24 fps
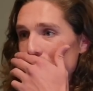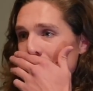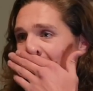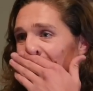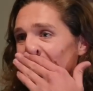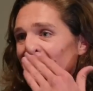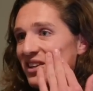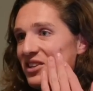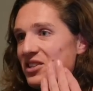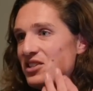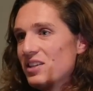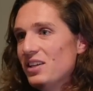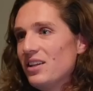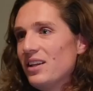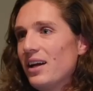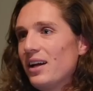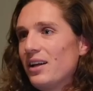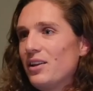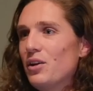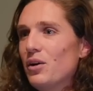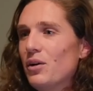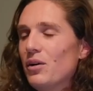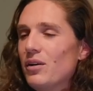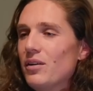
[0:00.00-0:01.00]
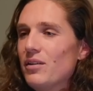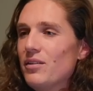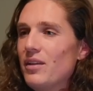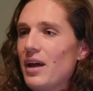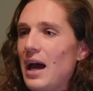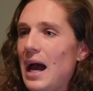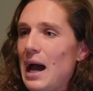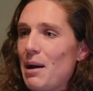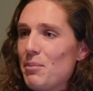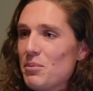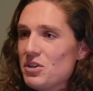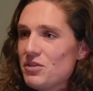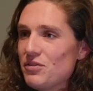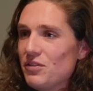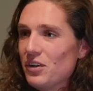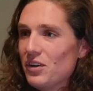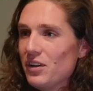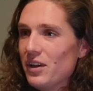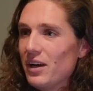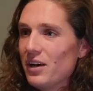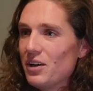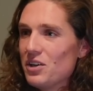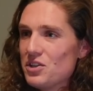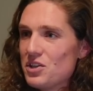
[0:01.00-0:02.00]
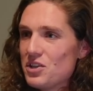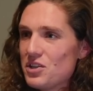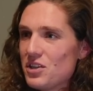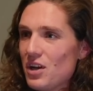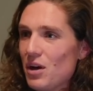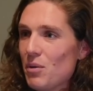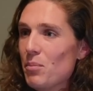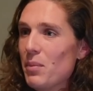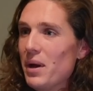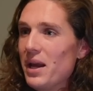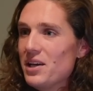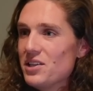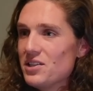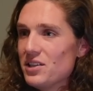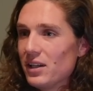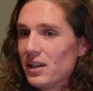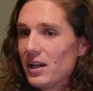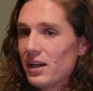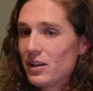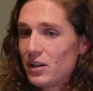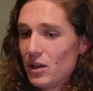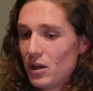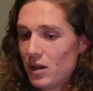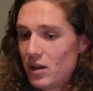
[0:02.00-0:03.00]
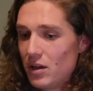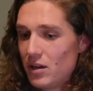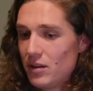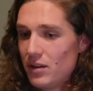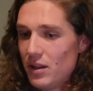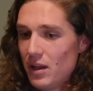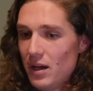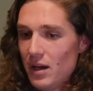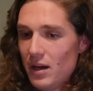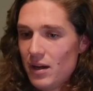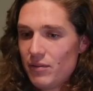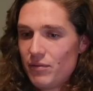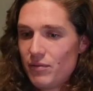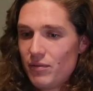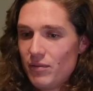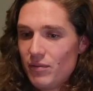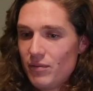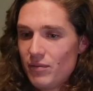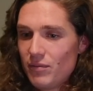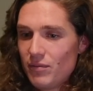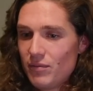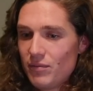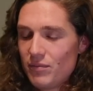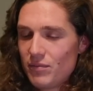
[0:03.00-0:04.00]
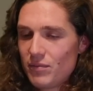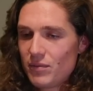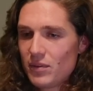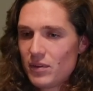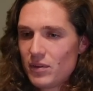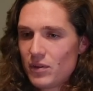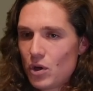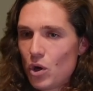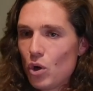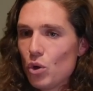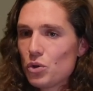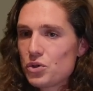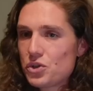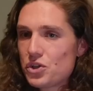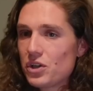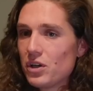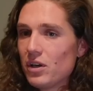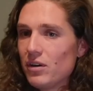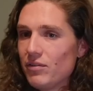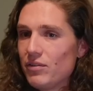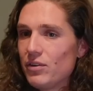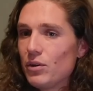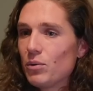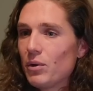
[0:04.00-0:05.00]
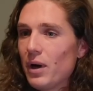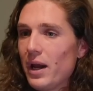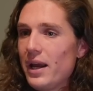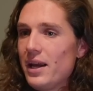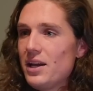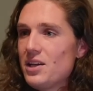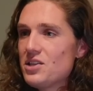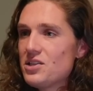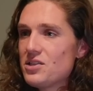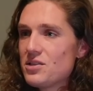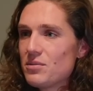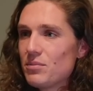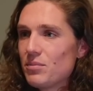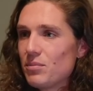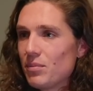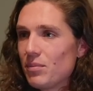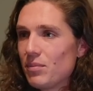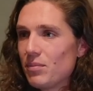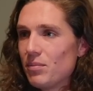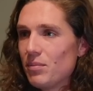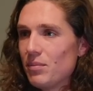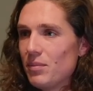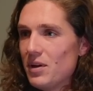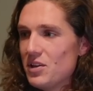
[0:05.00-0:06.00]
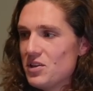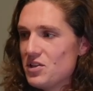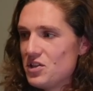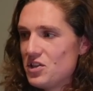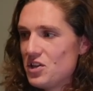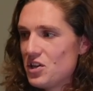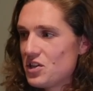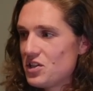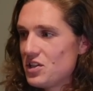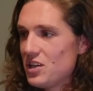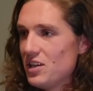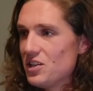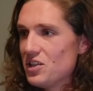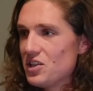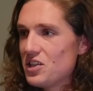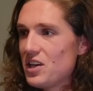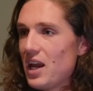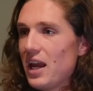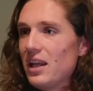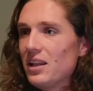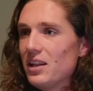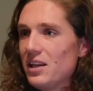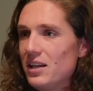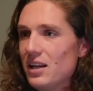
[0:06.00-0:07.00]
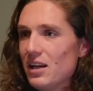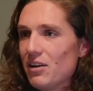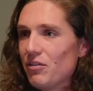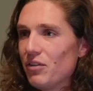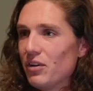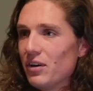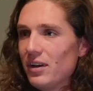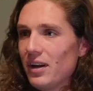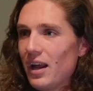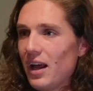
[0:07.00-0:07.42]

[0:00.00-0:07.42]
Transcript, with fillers: players, uh-huh. and like the the atmosphere there is just amazing. Like the the, the culture of the Rays is just insanely different.